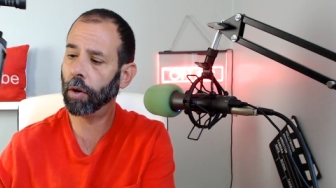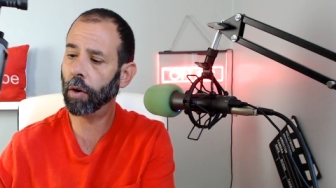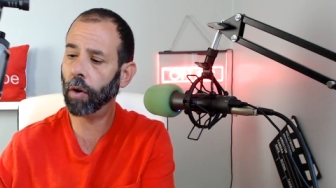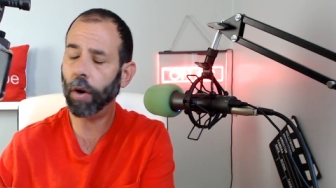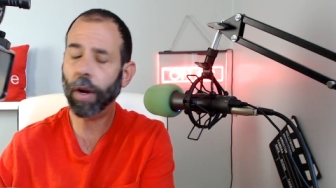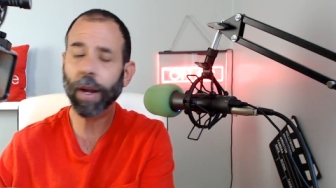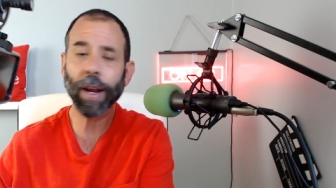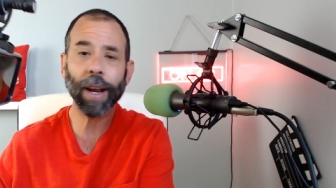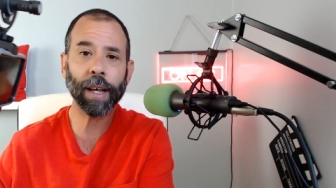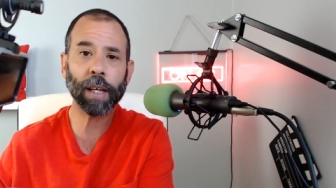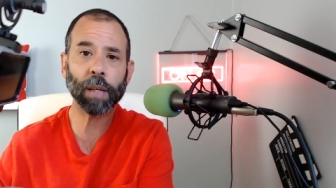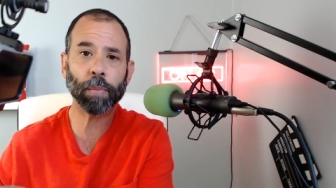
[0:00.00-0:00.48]
You
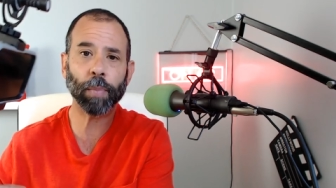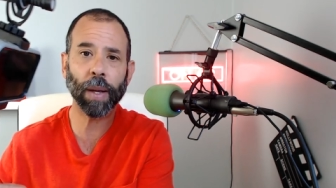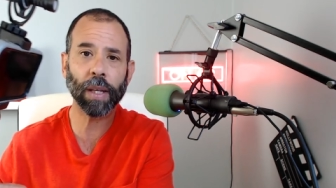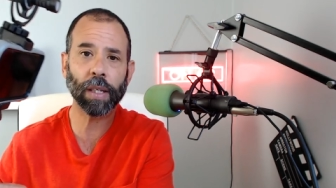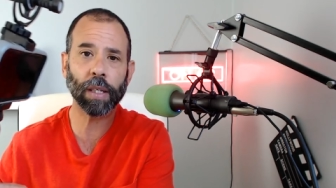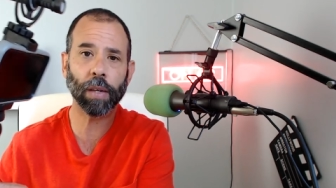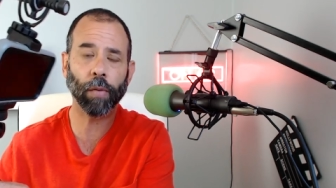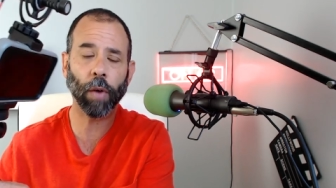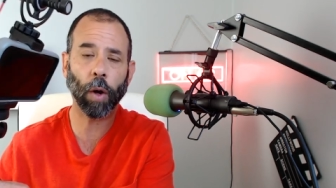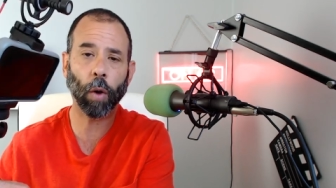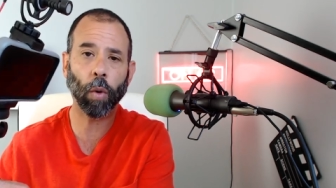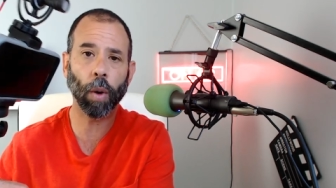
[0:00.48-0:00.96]
don't need
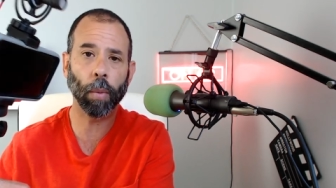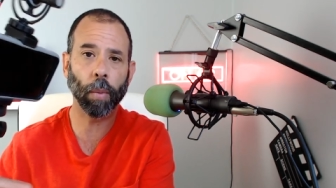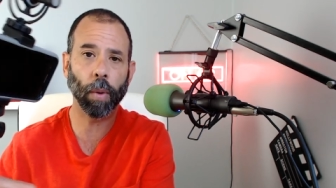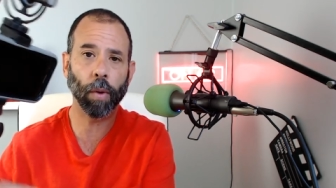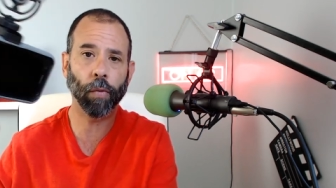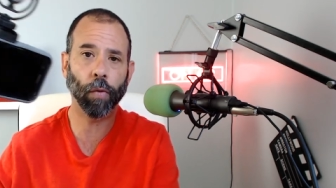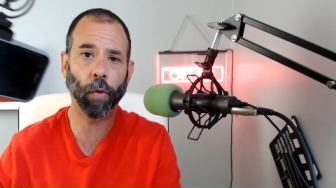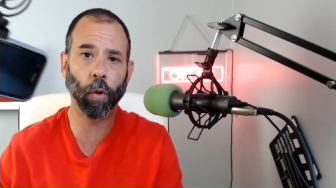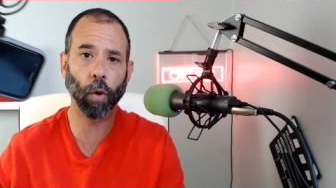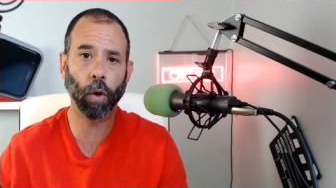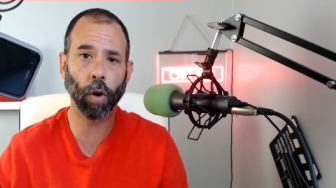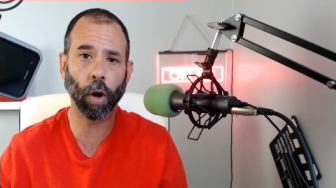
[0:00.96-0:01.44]
expensive
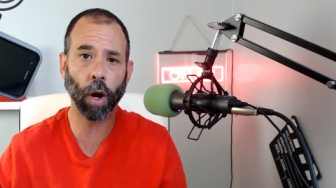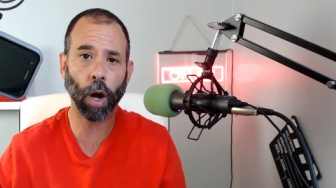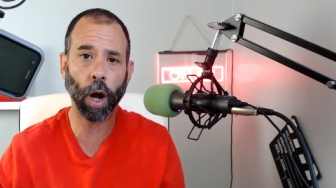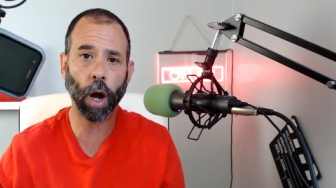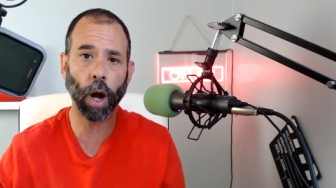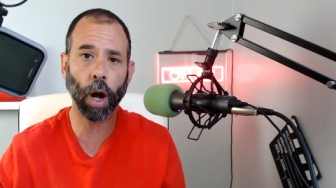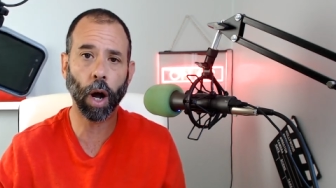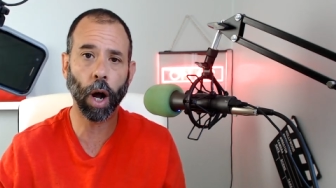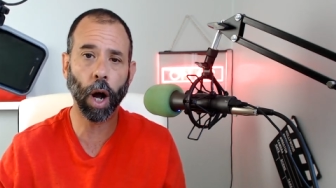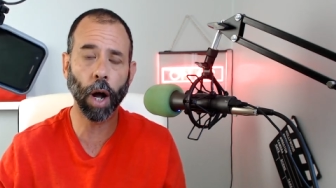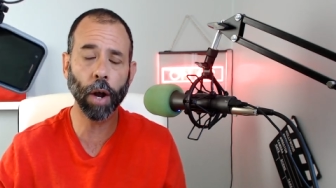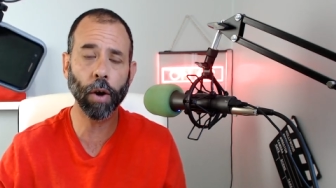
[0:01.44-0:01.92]
equipment. For
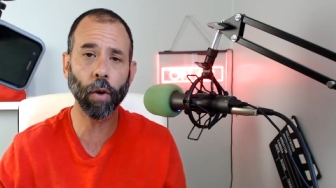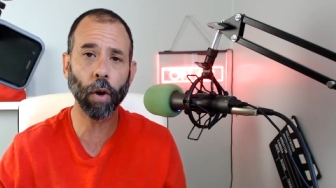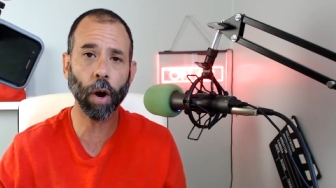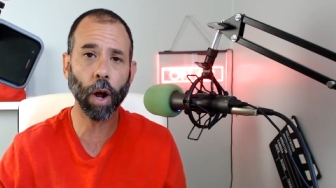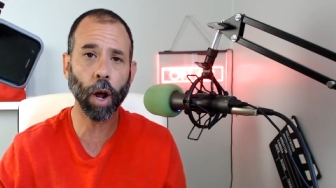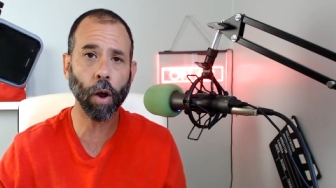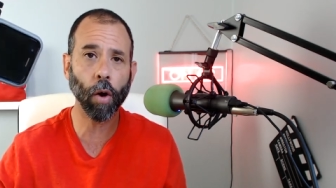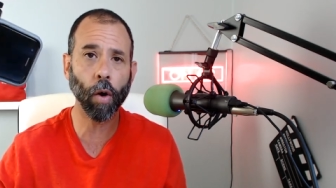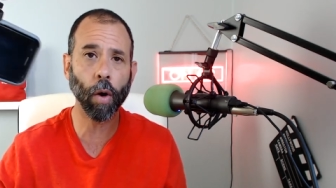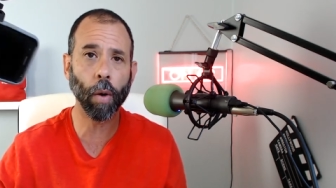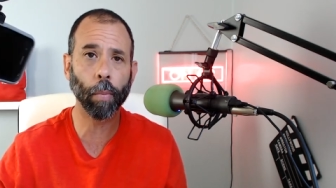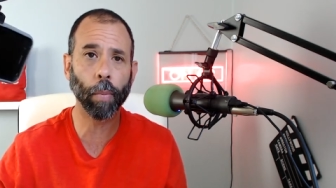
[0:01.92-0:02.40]
under
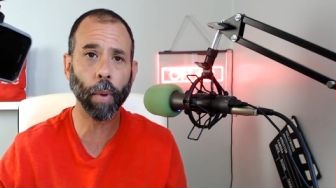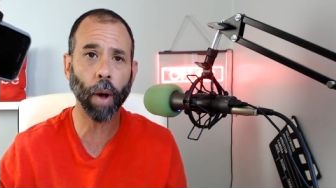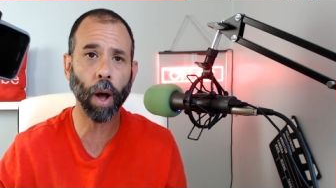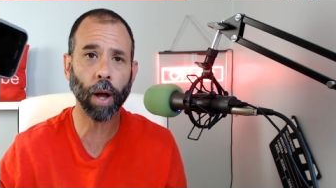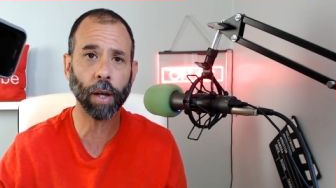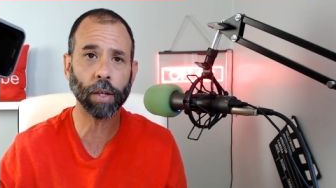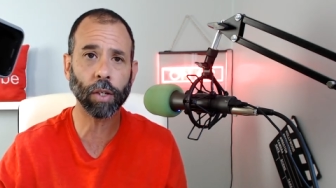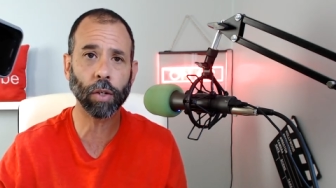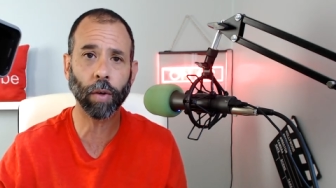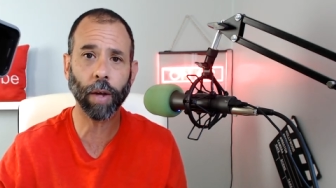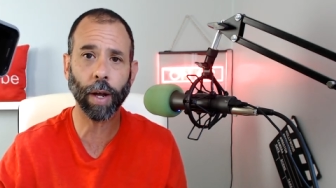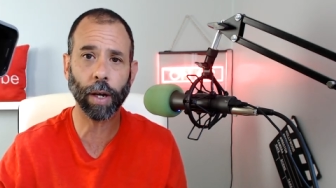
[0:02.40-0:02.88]
100
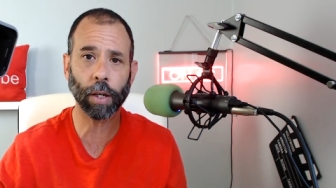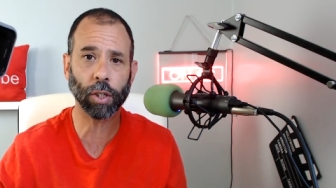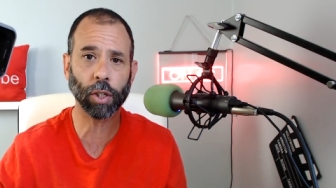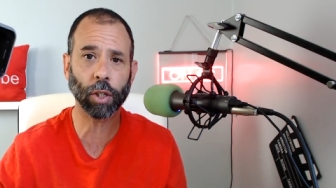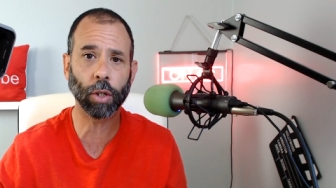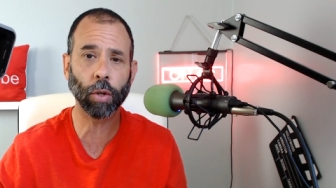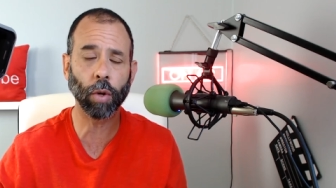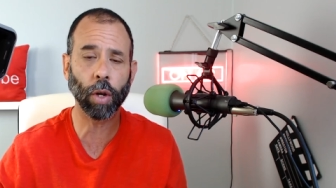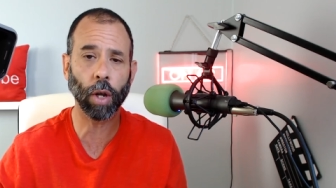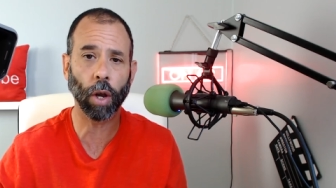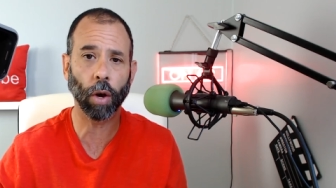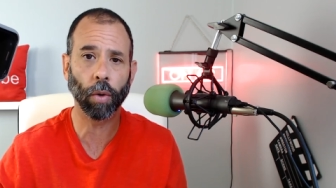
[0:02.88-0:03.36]
bucks, you got a
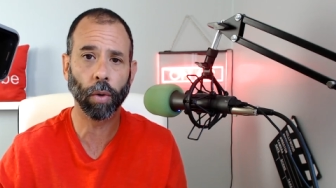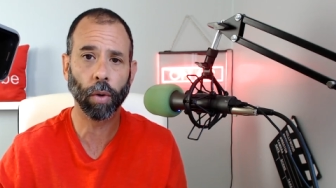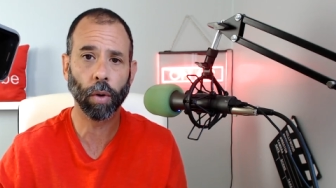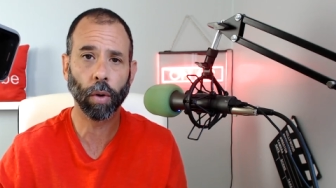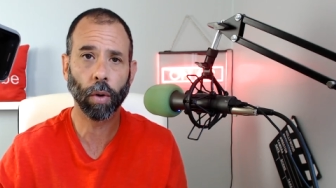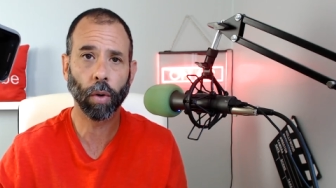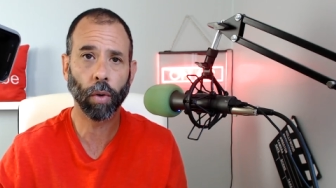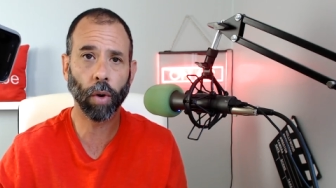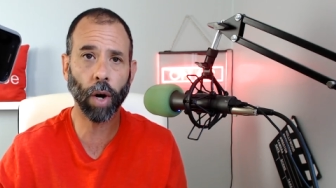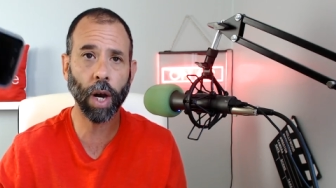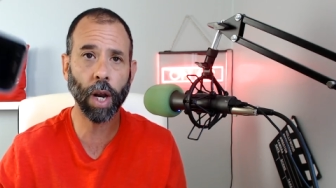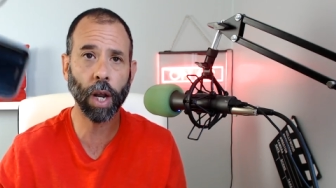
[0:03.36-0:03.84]
studio
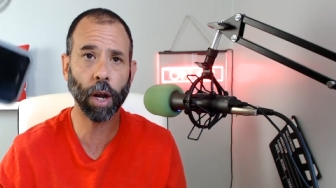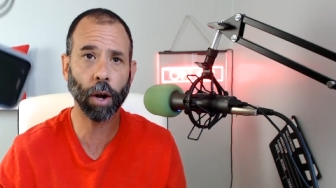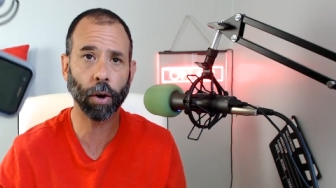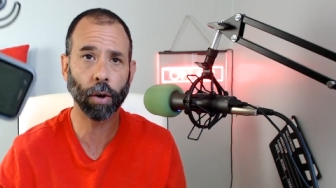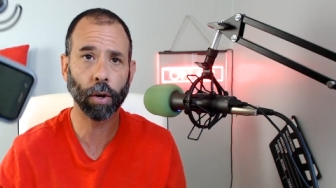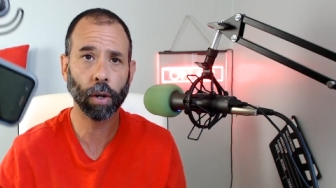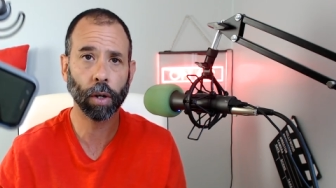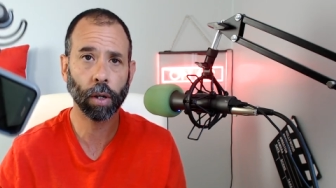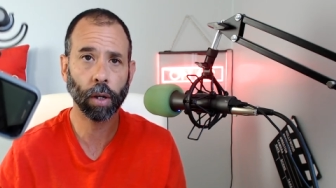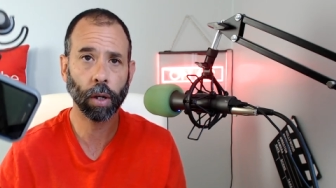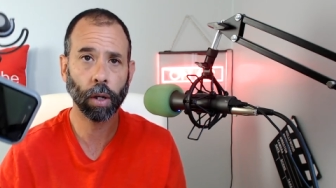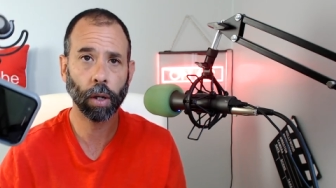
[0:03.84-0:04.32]
right
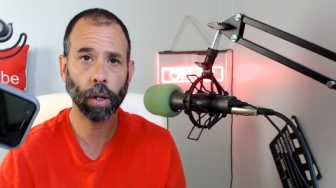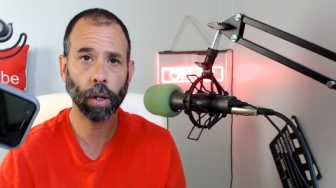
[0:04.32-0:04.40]
here.